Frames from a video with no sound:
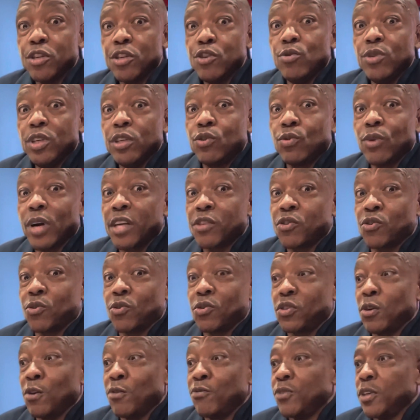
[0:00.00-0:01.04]
you need to ask
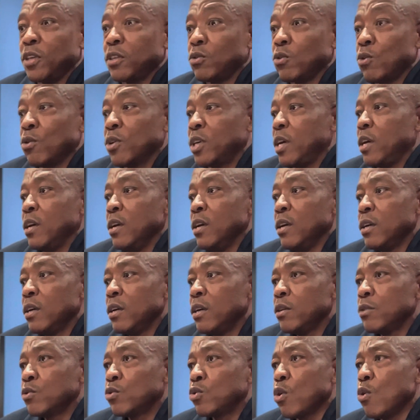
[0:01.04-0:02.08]
yourself is, okay,
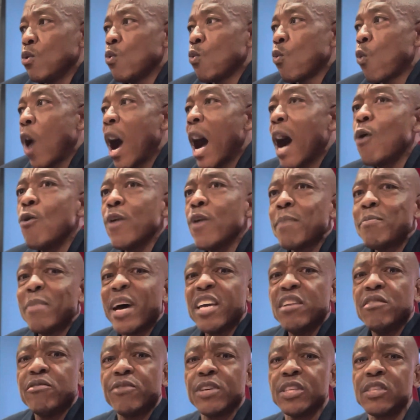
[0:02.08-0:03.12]
so how am I
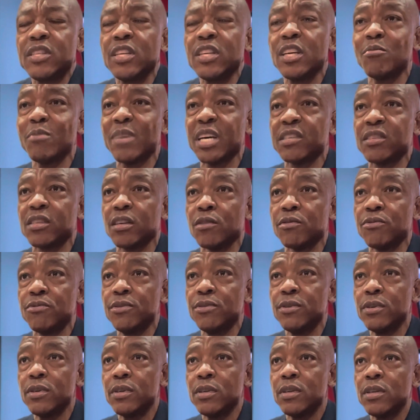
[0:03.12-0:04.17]
investing in myself?
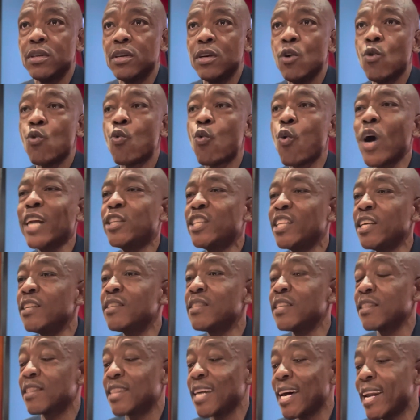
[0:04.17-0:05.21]
What is
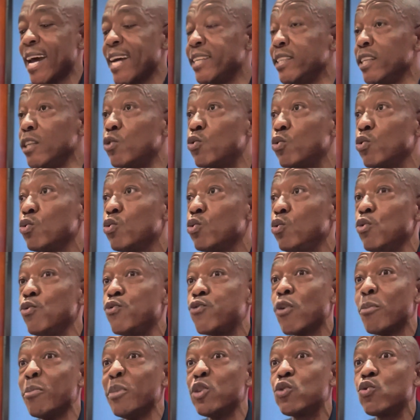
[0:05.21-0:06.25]
it that I need to do
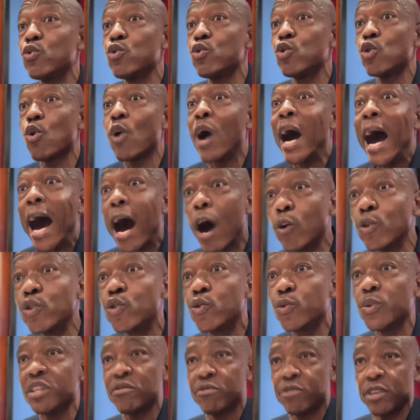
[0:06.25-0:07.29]
for me to know how
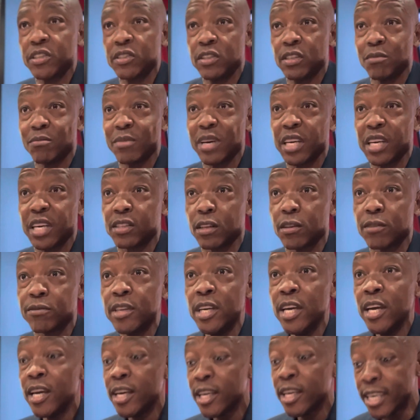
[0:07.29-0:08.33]
to invest in myself?
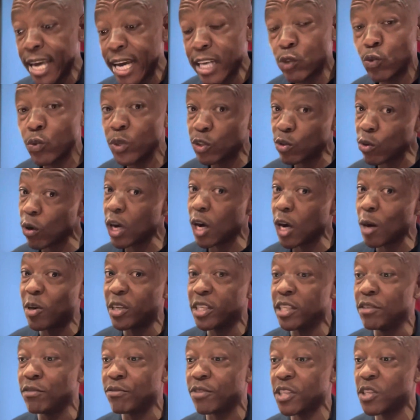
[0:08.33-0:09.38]
Yes, we talk
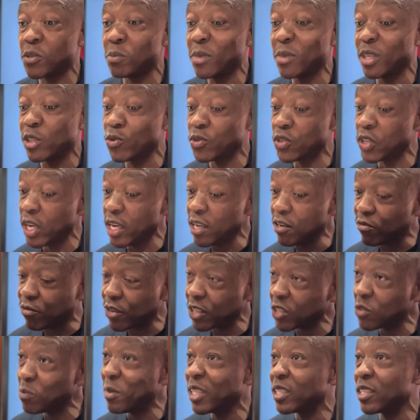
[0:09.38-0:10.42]
about investment to say
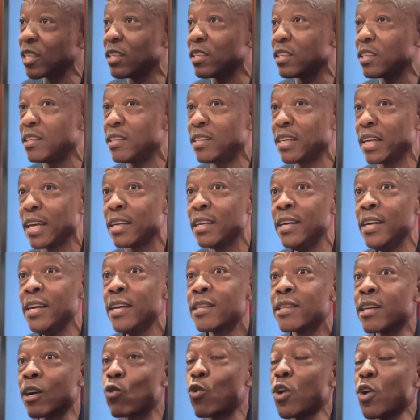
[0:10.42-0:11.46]
investment and return.
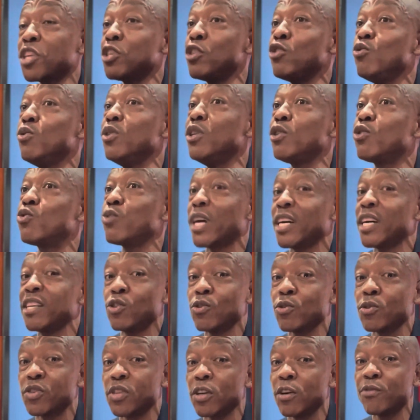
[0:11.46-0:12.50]
The question you need to ask
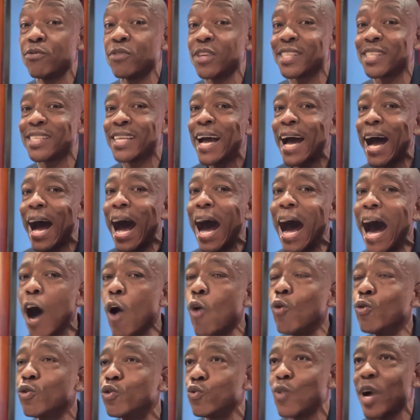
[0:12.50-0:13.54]
yourself is,
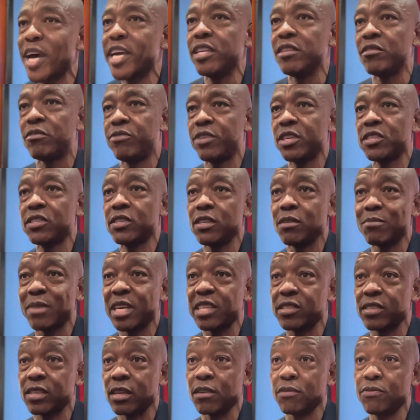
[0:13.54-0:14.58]
how do I invest in
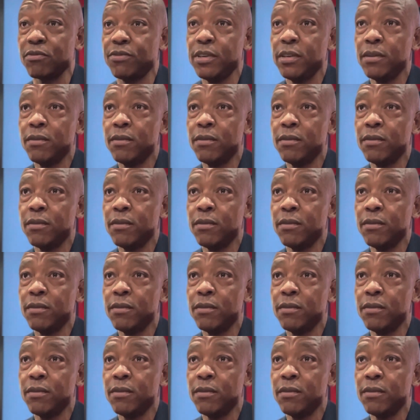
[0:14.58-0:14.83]
myself?